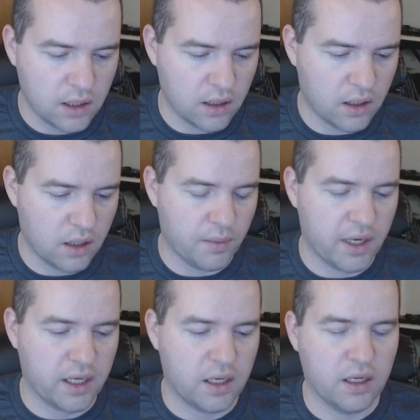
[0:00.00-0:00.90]
and I
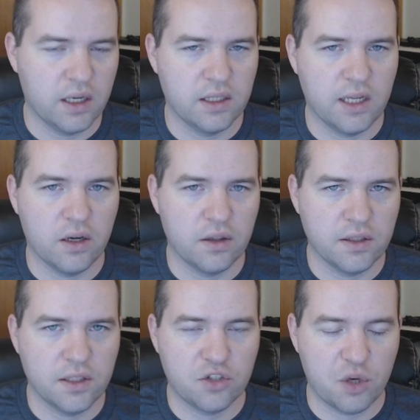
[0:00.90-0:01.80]
can get it down in the
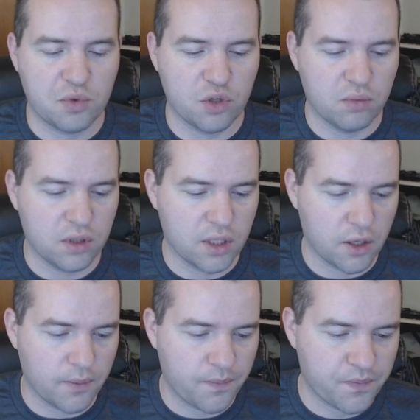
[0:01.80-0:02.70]
description
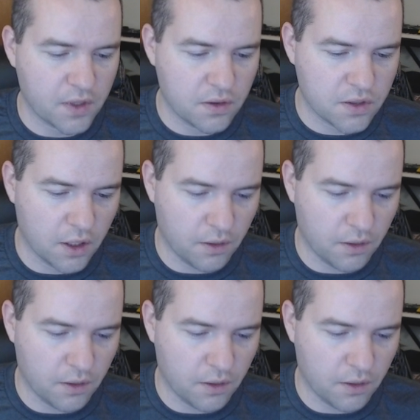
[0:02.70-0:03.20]
below. So,